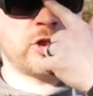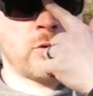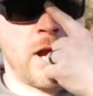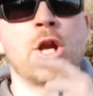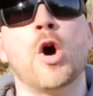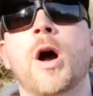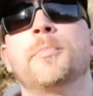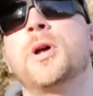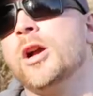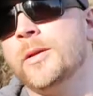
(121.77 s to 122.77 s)
So I know I'm
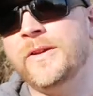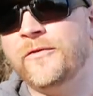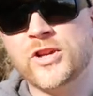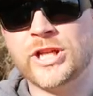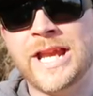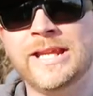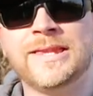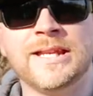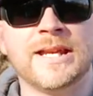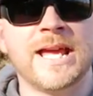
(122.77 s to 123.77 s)
not gonna be fishing
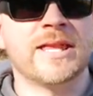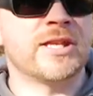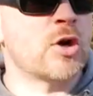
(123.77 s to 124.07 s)
anything today that's